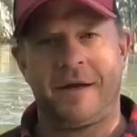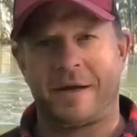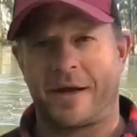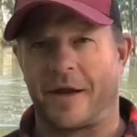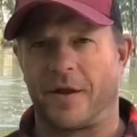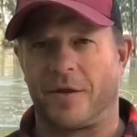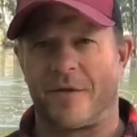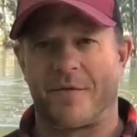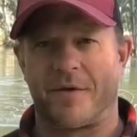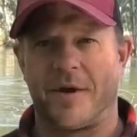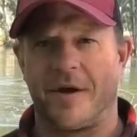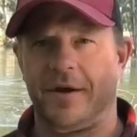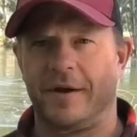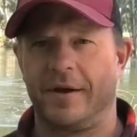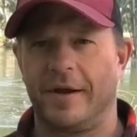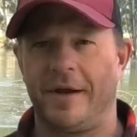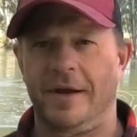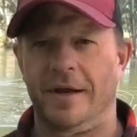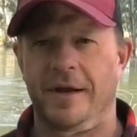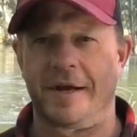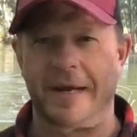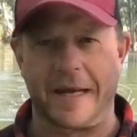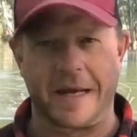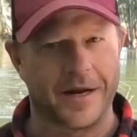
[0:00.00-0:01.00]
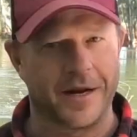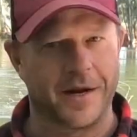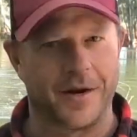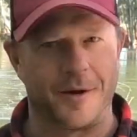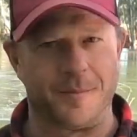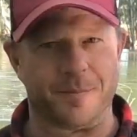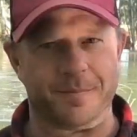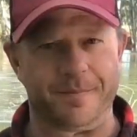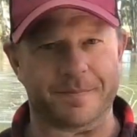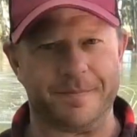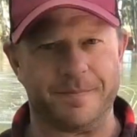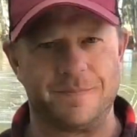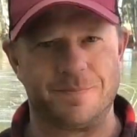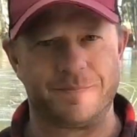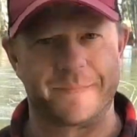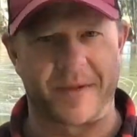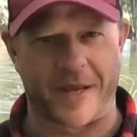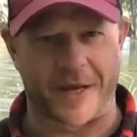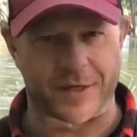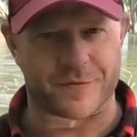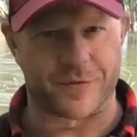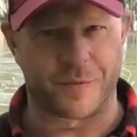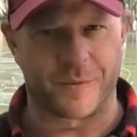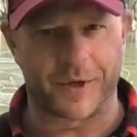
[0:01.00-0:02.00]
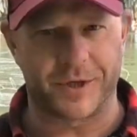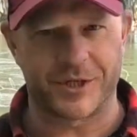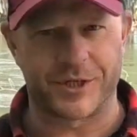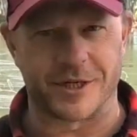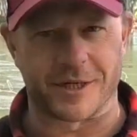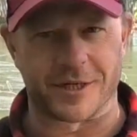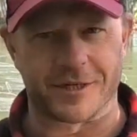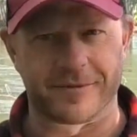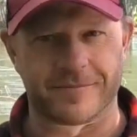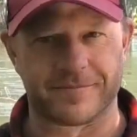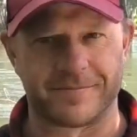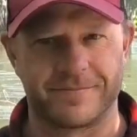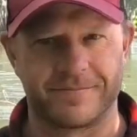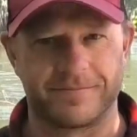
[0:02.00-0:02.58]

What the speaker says: get on the road and get home. Thanks for watching.